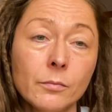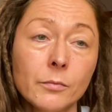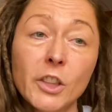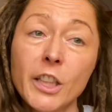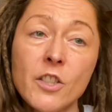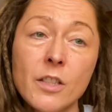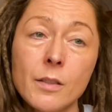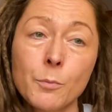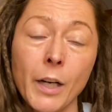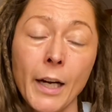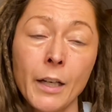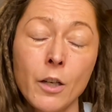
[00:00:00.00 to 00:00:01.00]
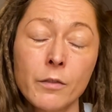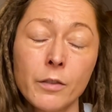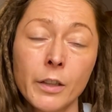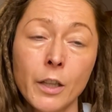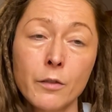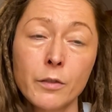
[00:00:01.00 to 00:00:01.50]
you could just spray it over
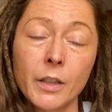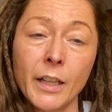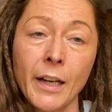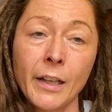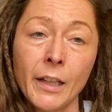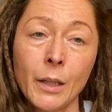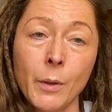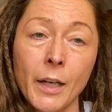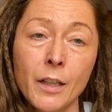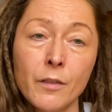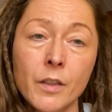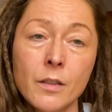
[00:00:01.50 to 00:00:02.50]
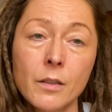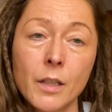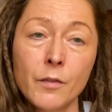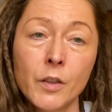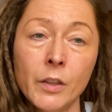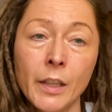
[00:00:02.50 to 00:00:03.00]
and over again anyway
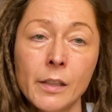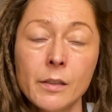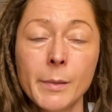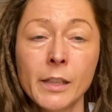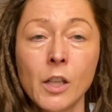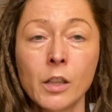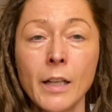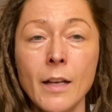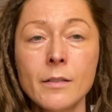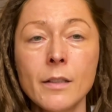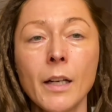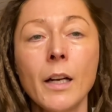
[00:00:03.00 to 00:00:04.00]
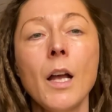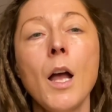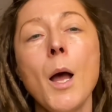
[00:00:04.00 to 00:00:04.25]
if you need it to be long lasting.